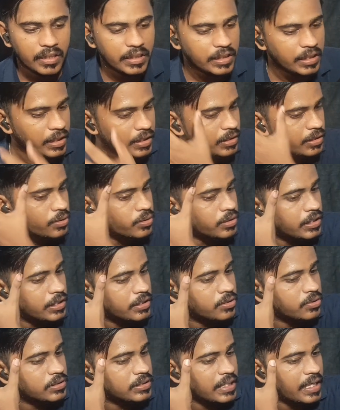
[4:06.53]
Here you
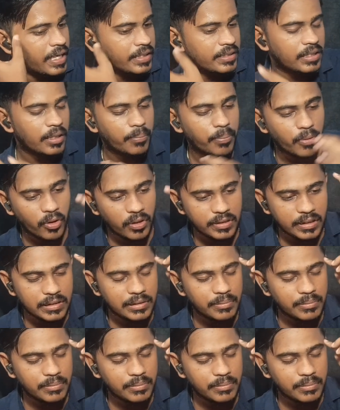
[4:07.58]
need to select the project